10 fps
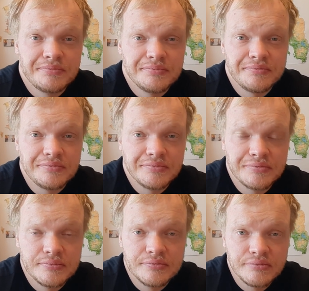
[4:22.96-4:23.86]

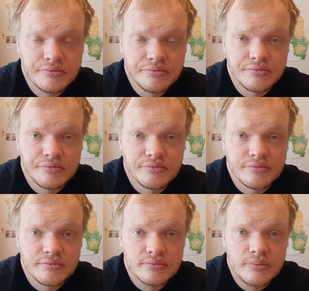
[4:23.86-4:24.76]

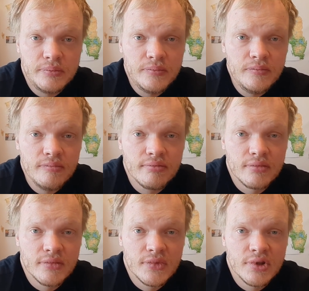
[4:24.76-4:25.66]

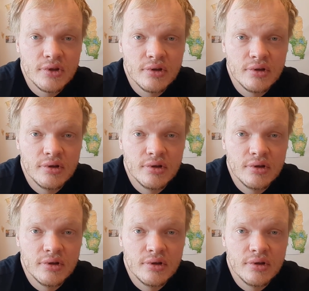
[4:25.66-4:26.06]
No one is speaking in this clip.